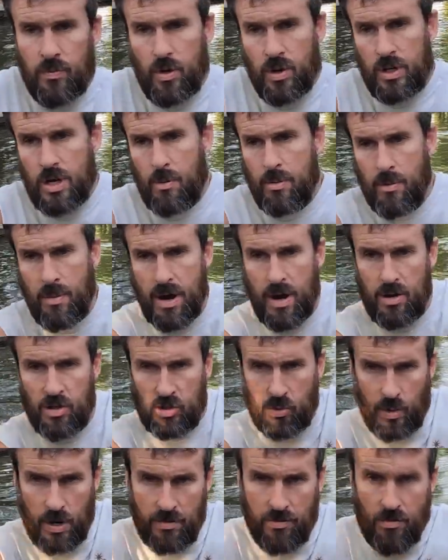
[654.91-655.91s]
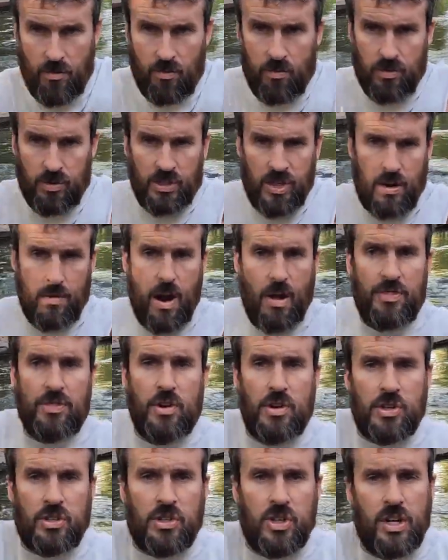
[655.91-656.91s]
We're a couple miles away from State Route
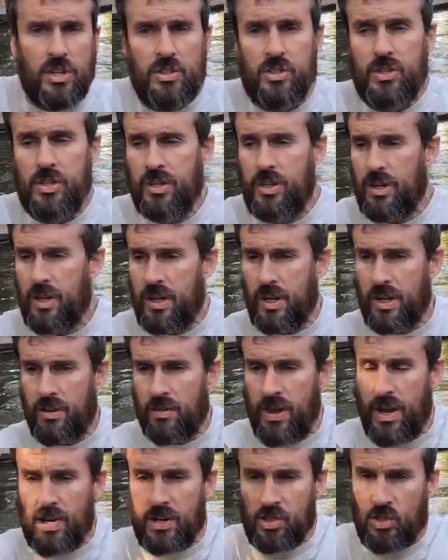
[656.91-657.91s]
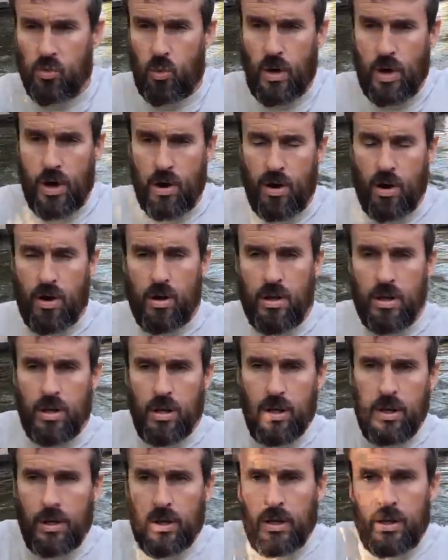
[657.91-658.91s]
36, and that is where
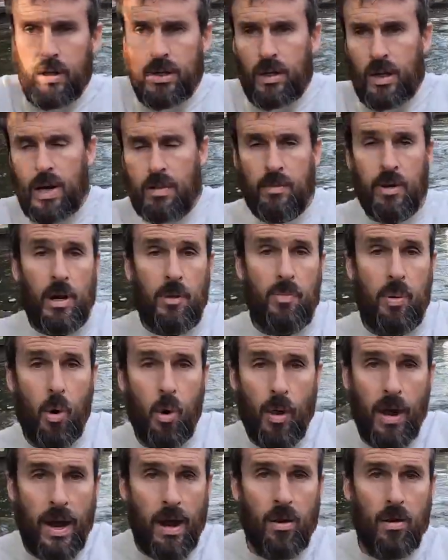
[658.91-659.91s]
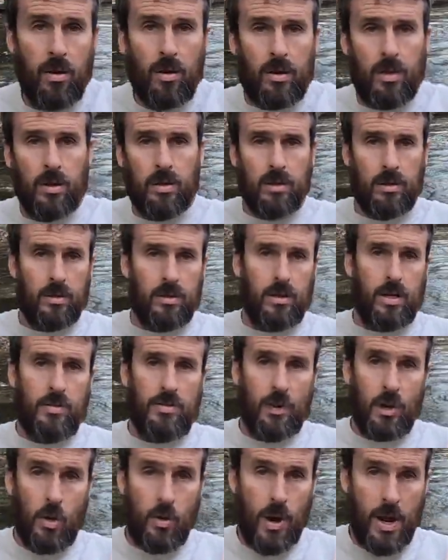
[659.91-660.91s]
I'm gonna pull out
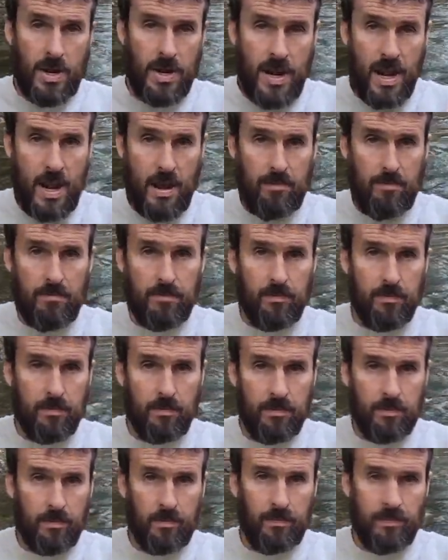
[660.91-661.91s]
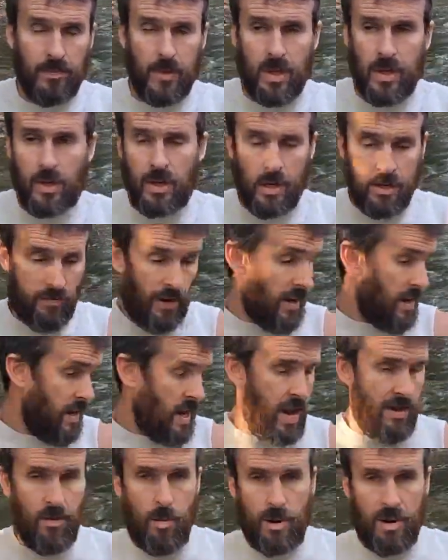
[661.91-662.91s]
at the Lowhead Dam If I
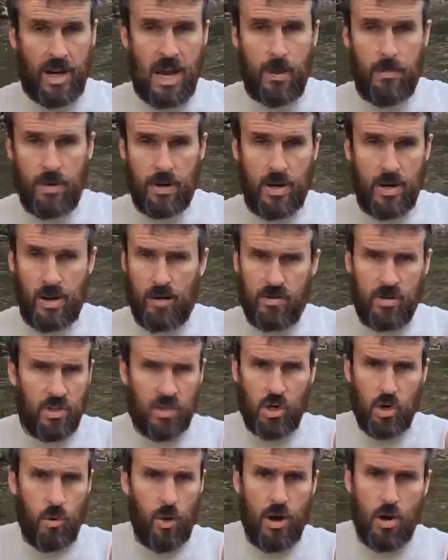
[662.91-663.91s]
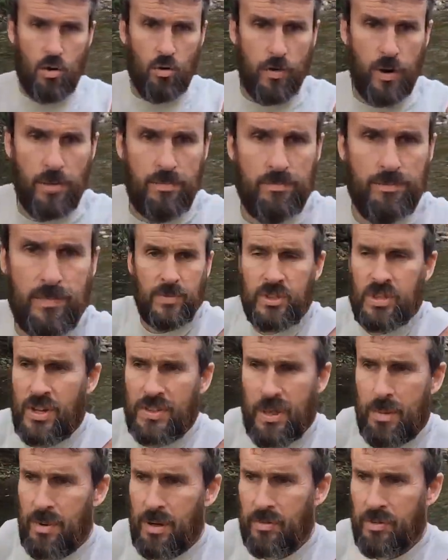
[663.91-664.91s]
didn't have all my camping gear, I would just go right over it. It's
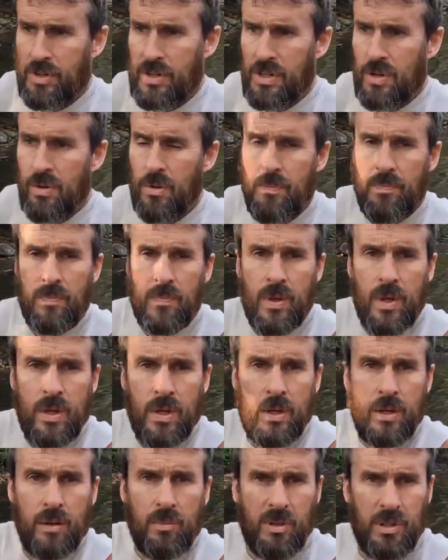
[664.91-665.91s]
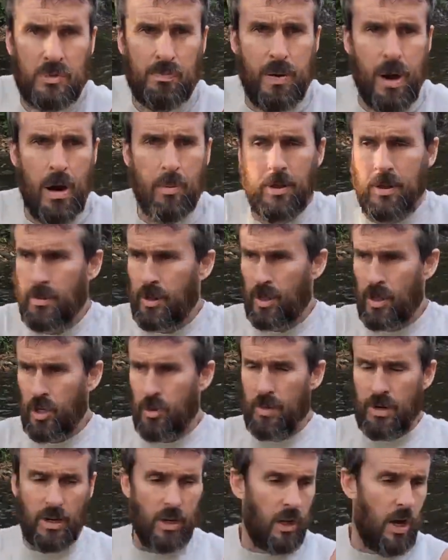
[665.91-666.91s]
not that big of a deal. But it's probably a
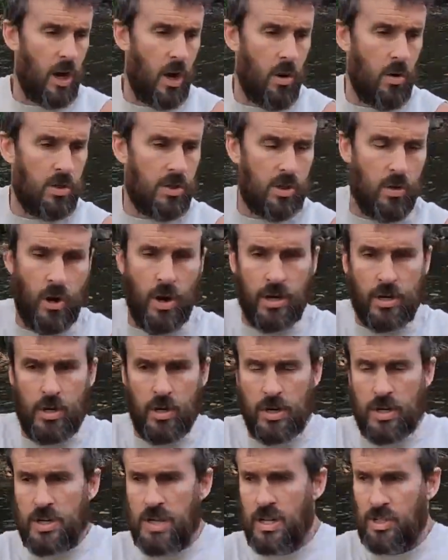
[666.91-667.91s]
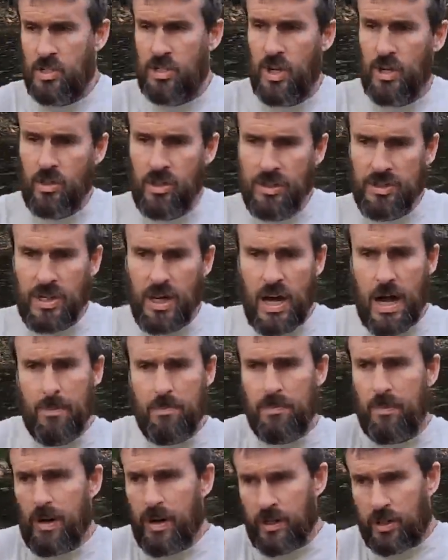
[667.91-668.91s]
little bit low, so I could get stuck on
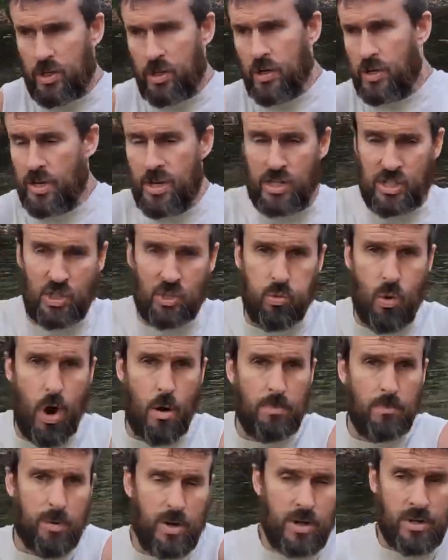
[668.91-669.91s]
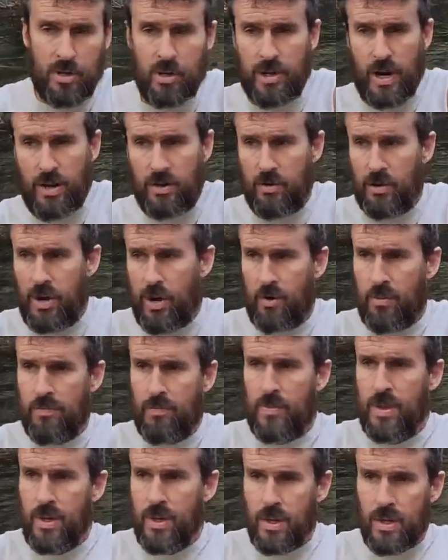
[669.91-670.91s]
top. I could get swamped pretty good, I don't know.
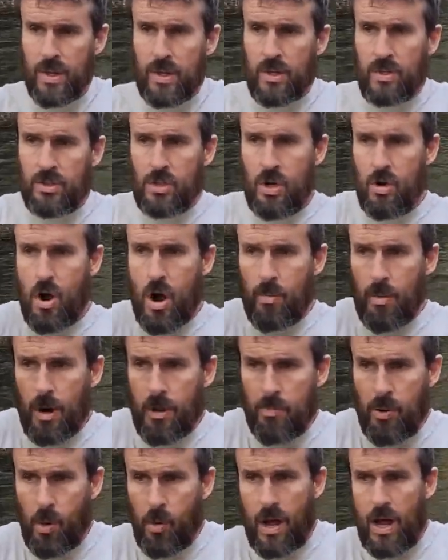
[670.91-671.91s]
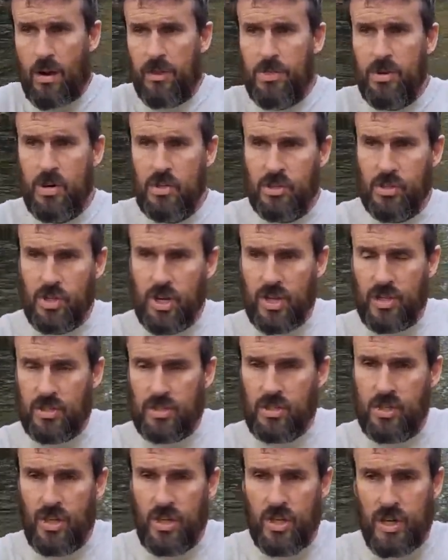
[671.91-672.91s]
So I'm gonna pull out a
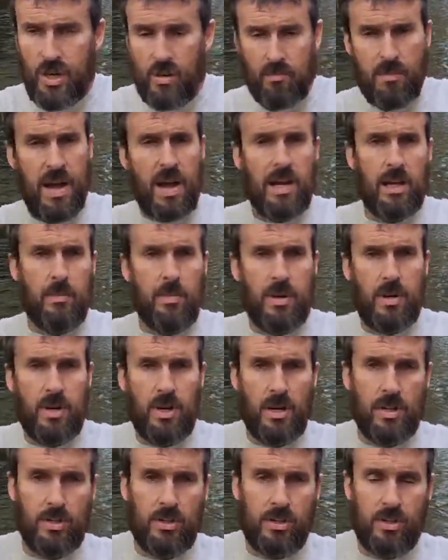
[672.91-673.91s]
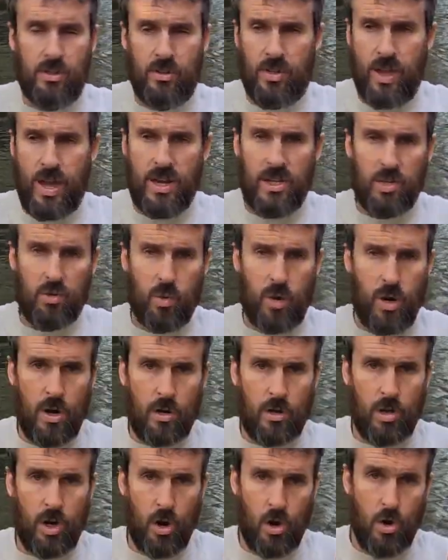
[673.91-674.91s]
36, mainly because that is
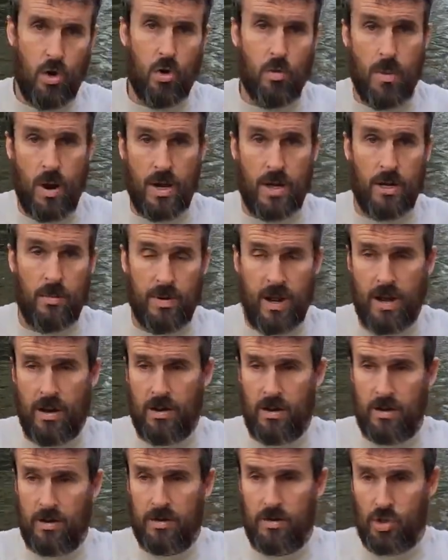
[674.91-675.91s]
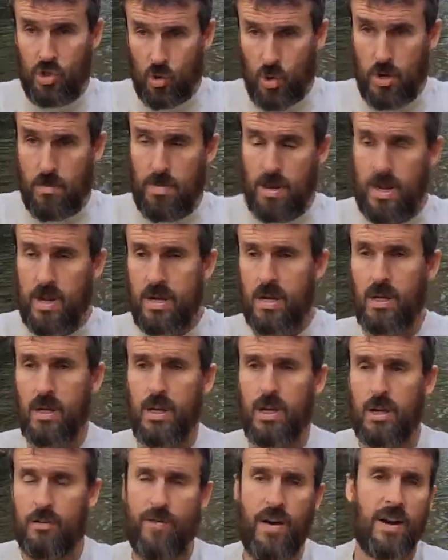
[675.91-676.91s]
where Colonel might come down and join me.
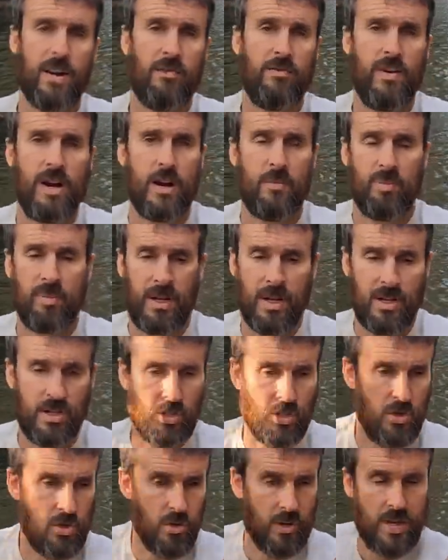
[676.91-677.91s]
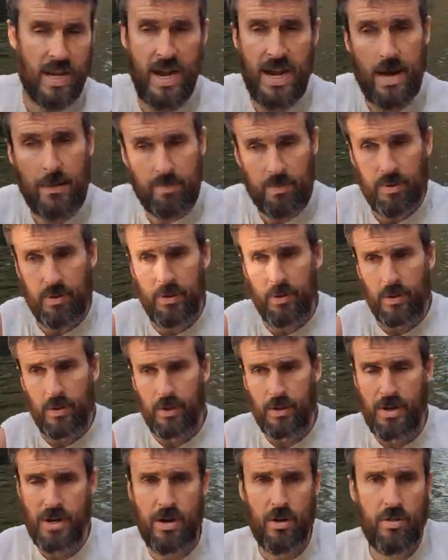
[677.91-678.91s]
If I can find a place to camp
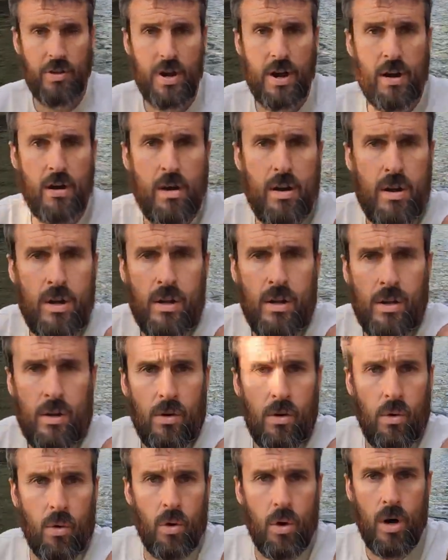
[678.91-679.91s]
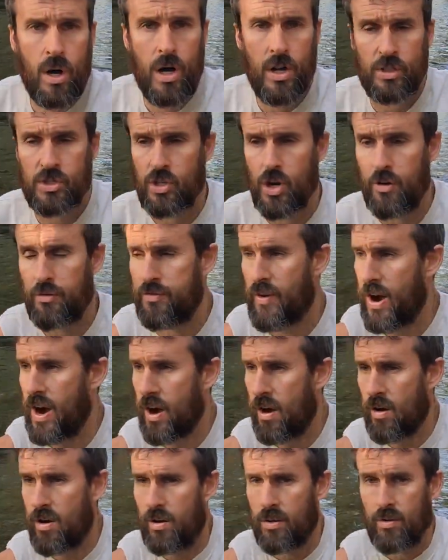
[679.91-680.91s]
near there or start a
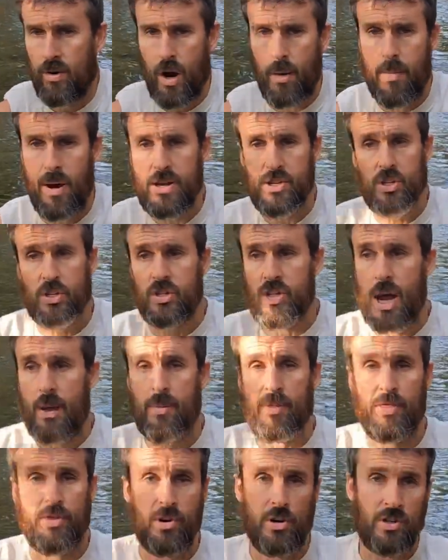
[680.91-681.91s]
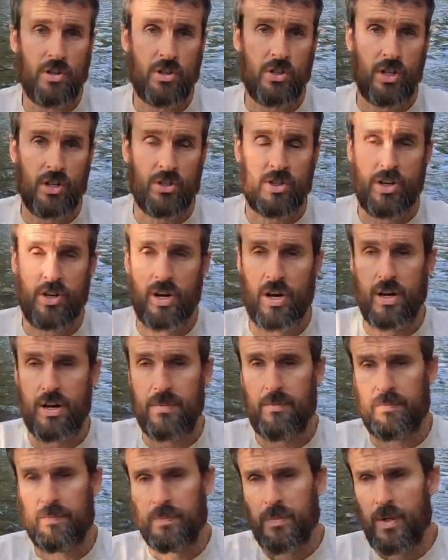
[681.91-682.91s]
fire, I might just stop at 36 tonight.
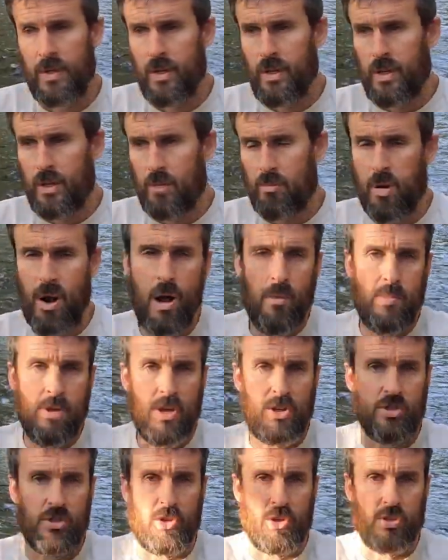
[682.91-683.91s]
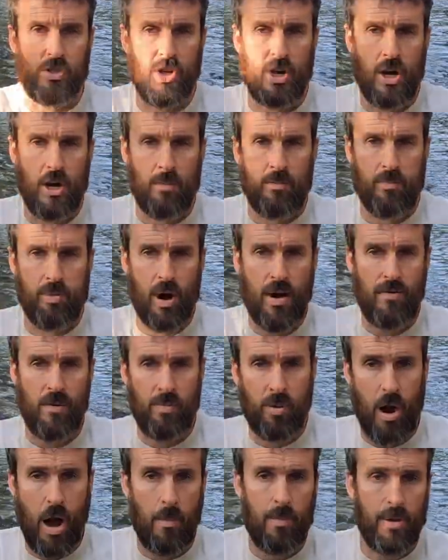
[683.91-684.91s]
Problem is, there's a
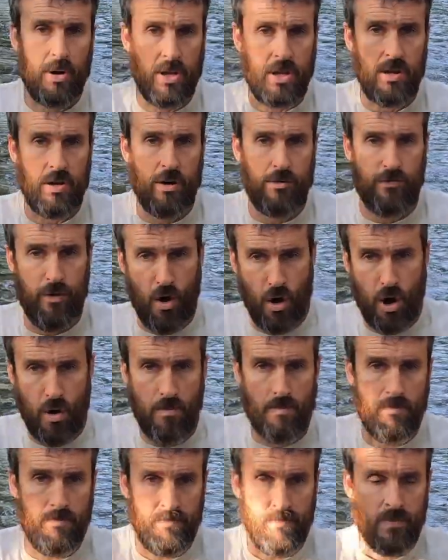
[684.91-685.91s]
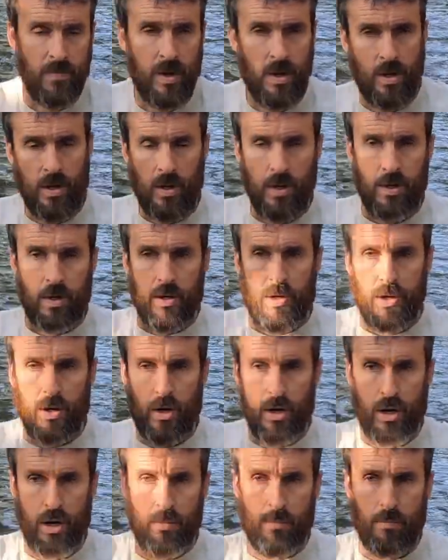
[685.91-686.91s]
private property, a farm,
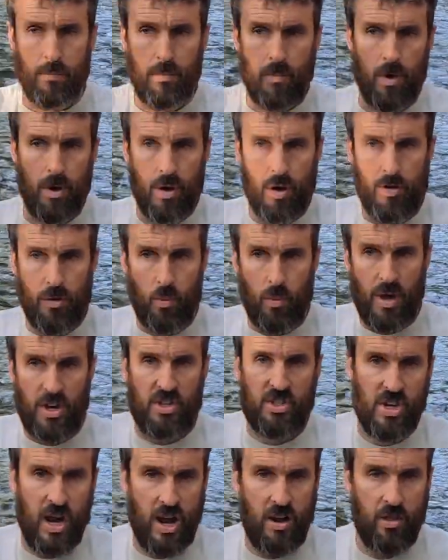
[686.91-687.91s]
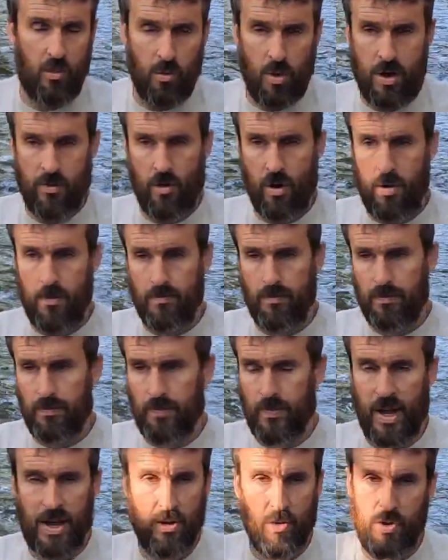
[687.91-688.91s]
on the west side of the river.
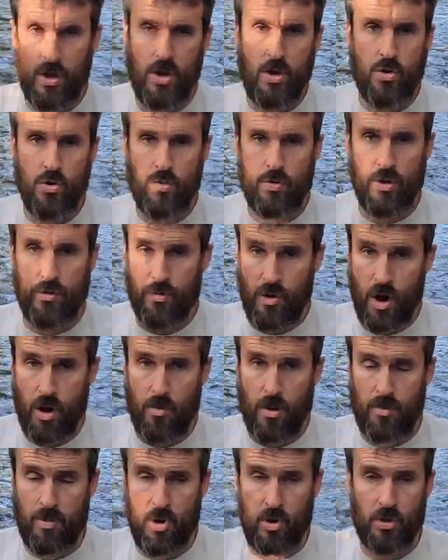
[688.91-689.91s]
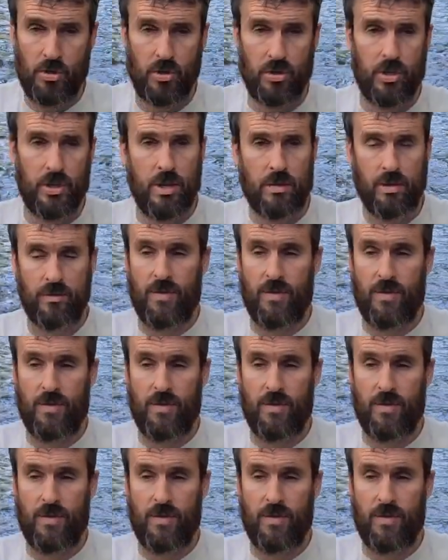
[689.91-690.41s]
I don't know the farmer personally.